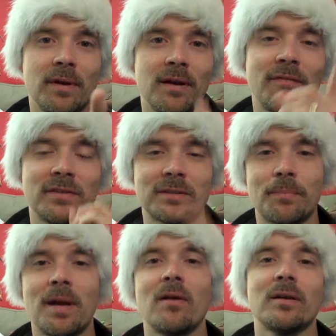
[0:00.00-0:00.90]
But if it's the
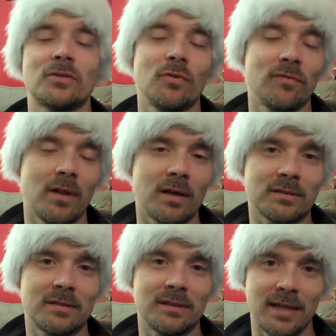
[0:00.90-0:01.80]
parents who have
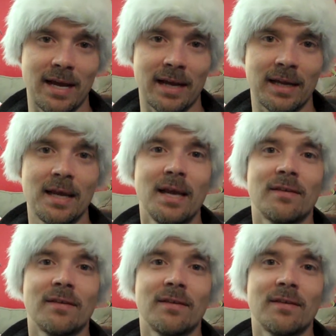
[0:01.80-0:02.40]
lost the tag,